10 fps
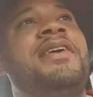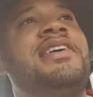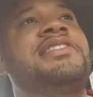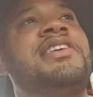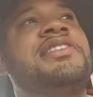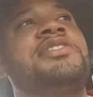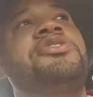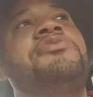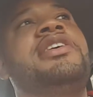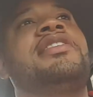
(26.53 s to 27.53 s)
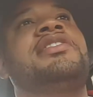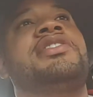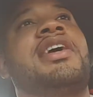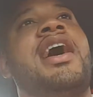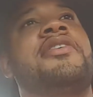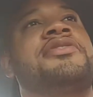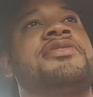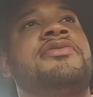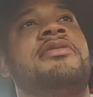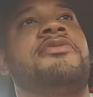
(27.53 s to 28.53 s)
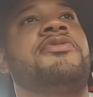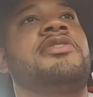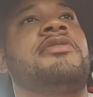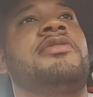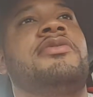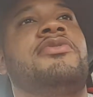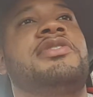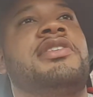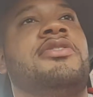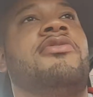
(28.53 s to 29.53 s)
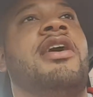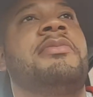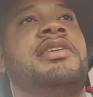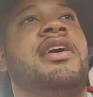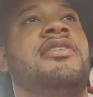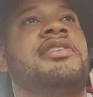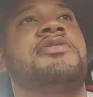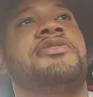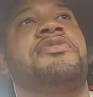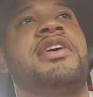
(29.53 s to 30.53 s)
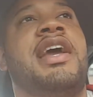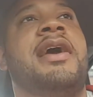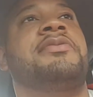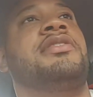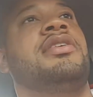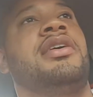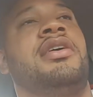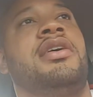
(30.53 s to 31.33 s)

It's a uniquely Chicago story. Before there was a LaQuan McDonald, there was a Fred Hampton.